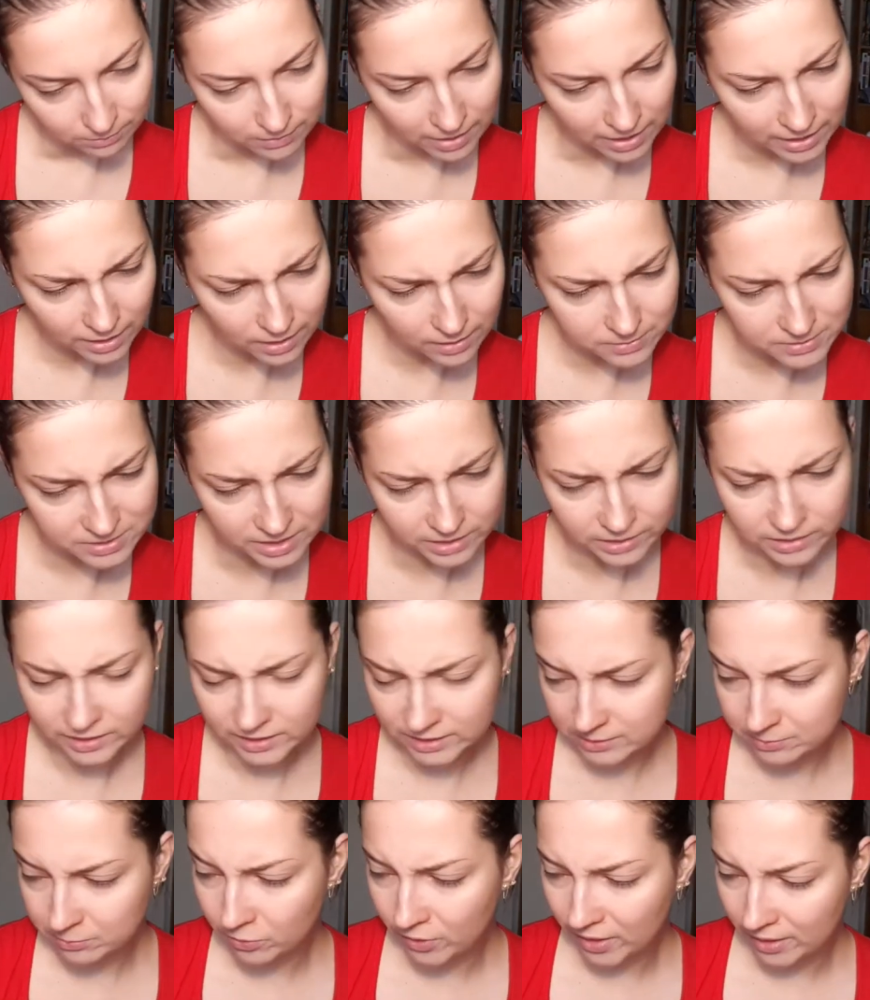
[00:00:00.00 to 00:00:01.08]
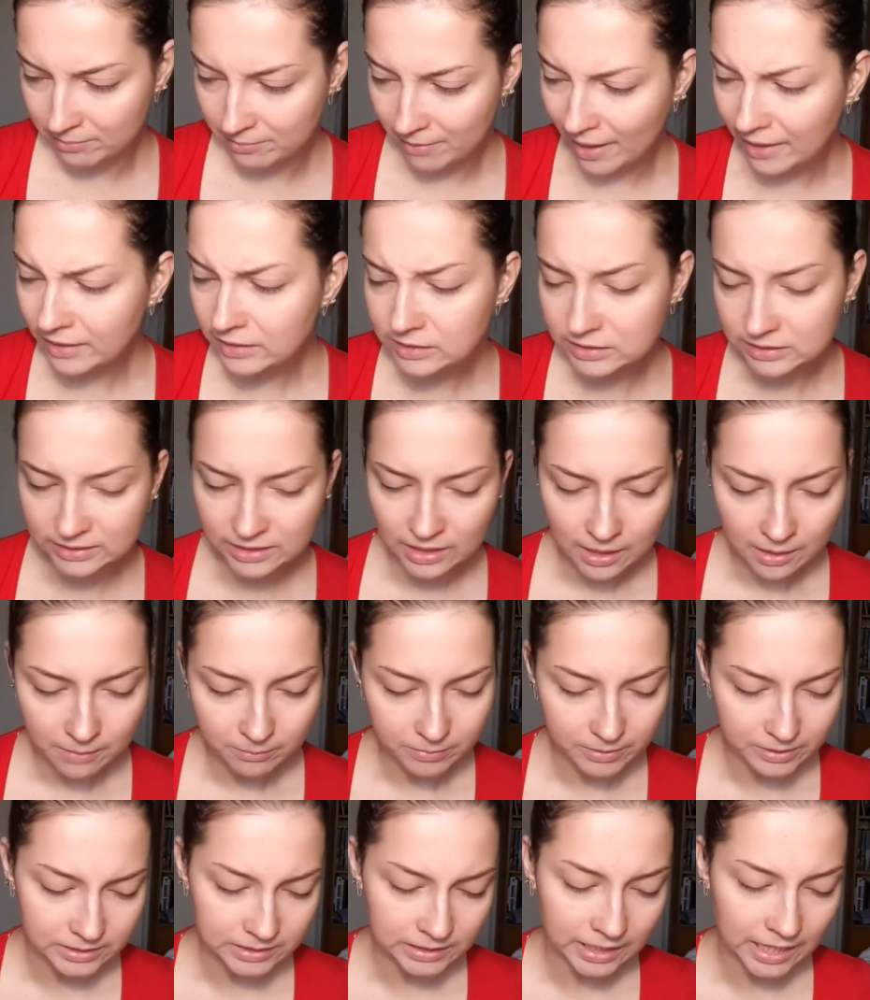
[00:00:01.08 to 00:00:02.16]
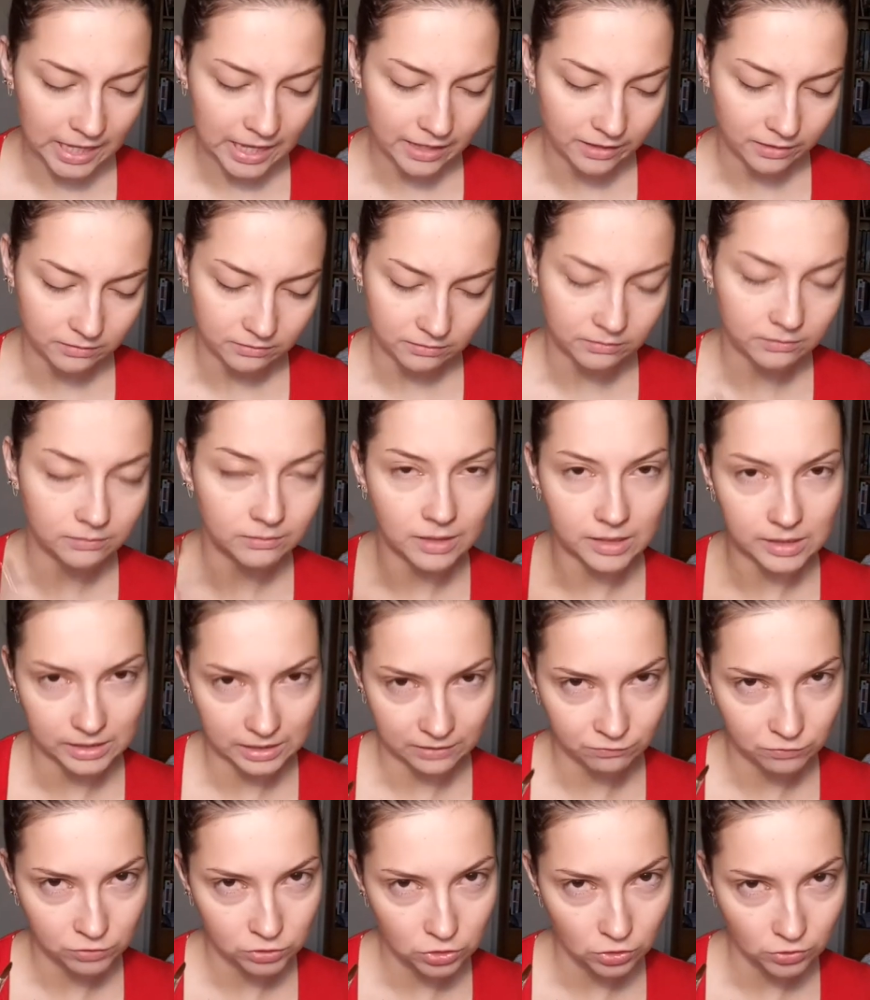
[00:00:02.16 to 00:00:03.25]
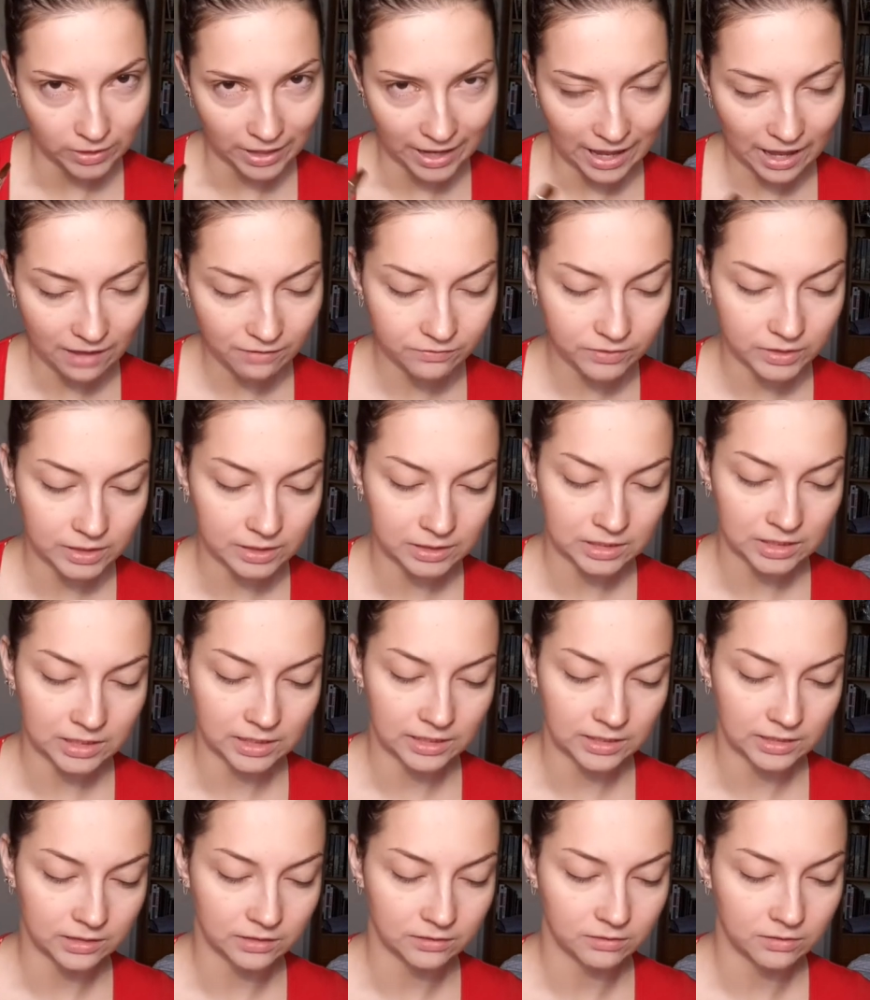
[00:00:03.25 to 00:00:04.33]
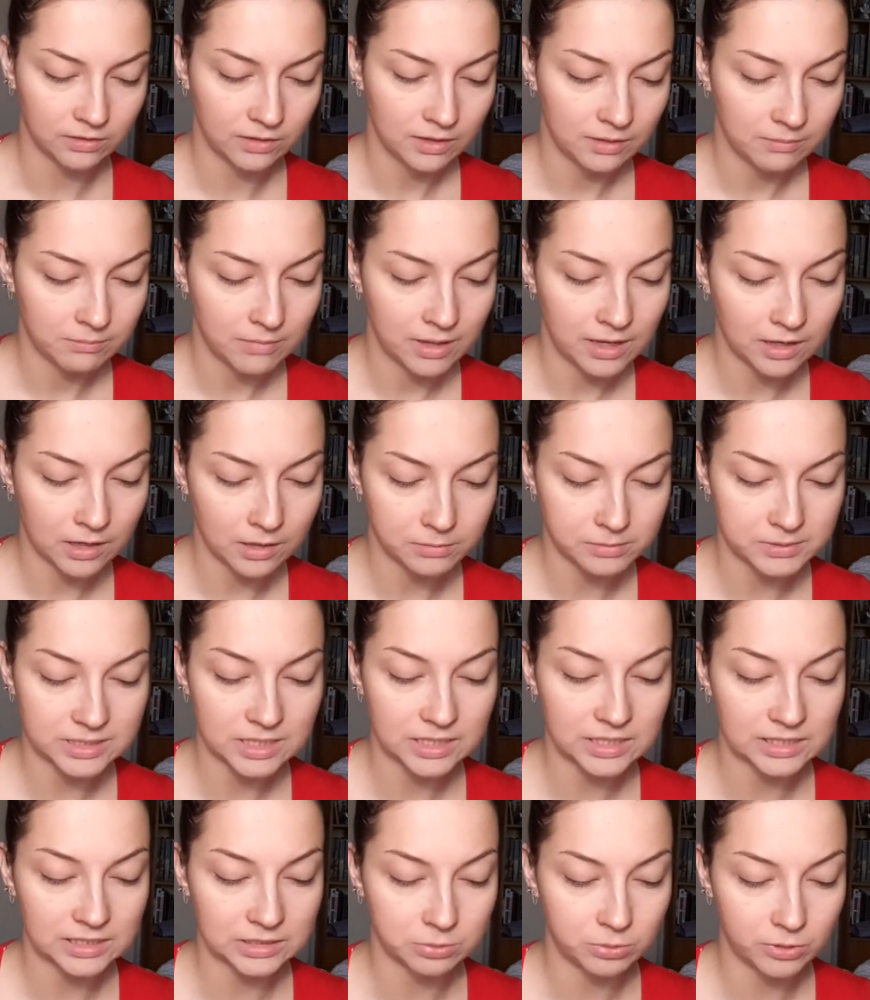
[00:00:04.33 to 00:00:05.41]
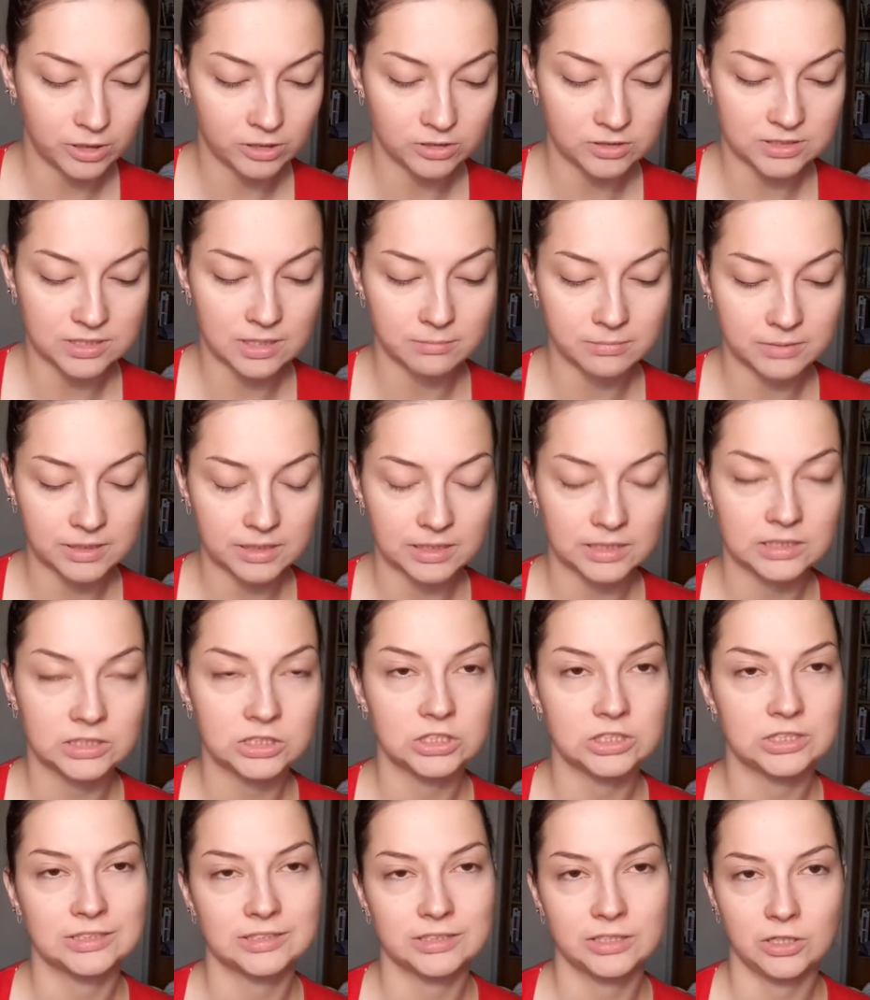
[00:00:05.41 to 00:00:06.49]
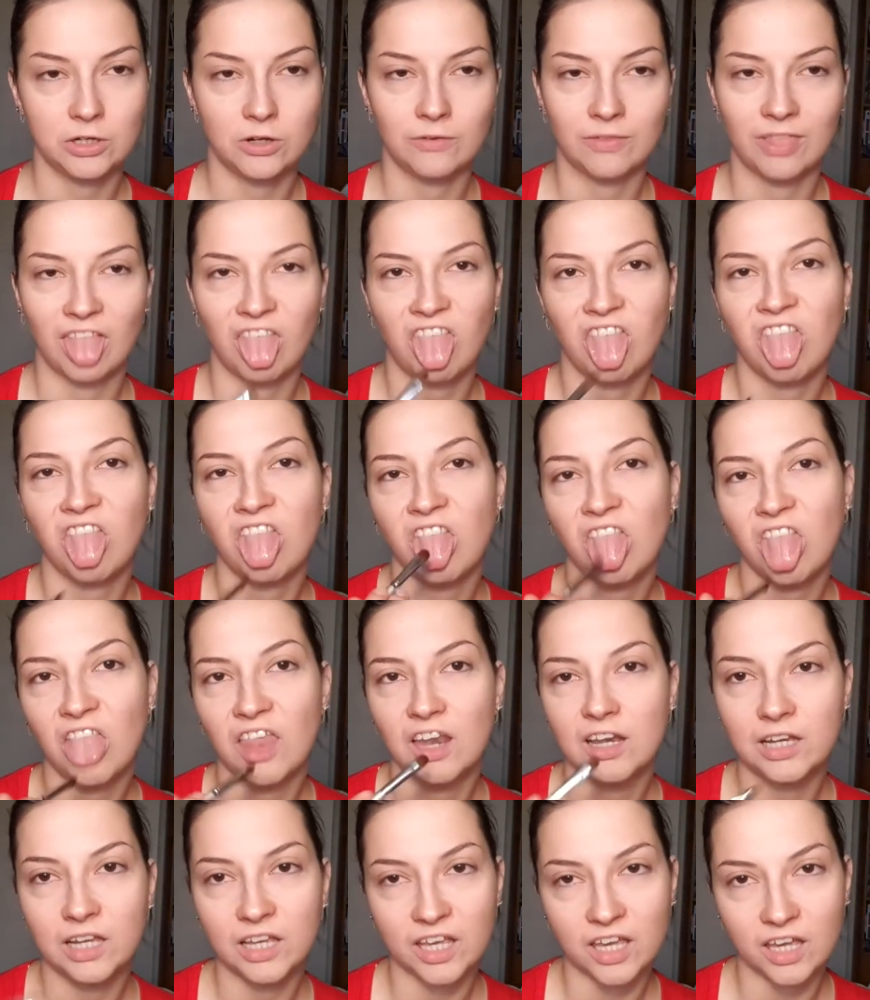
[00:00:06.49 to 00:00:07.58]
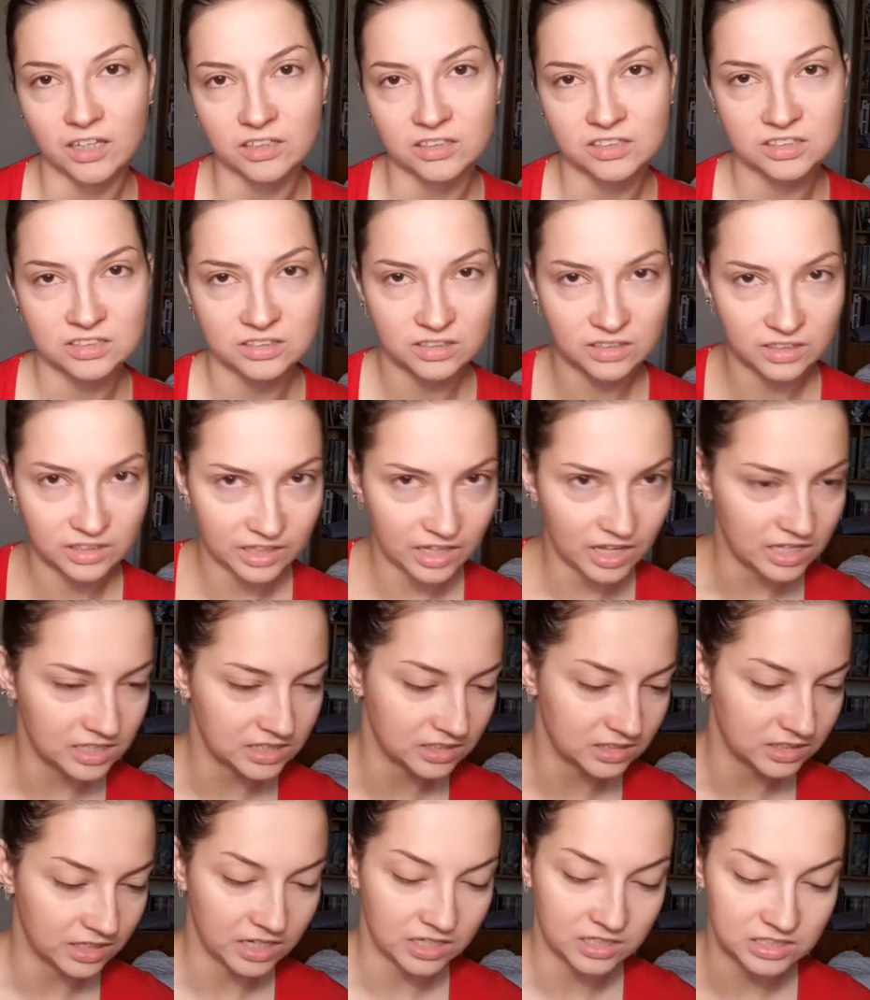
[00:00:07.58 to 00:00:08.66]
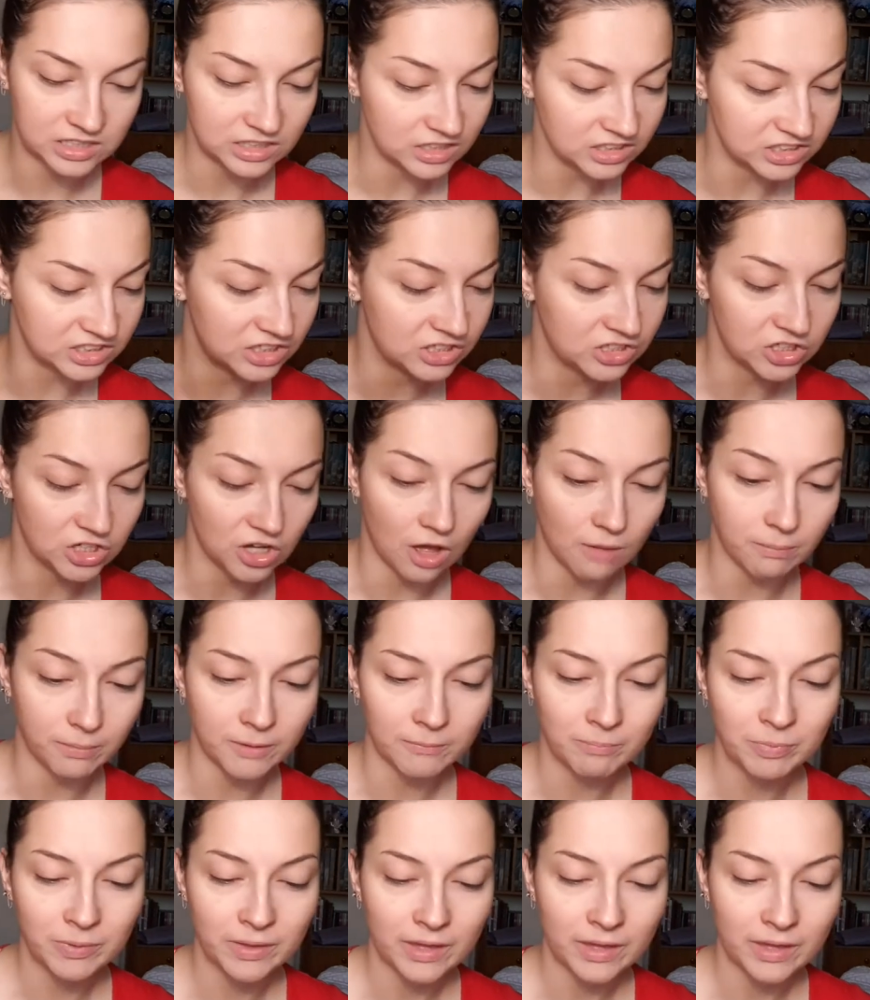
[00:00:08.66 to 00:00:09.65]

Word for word: makeup setting spray matte but again like if you don't have anything makeup setting spray or something just you know like it it, it does the job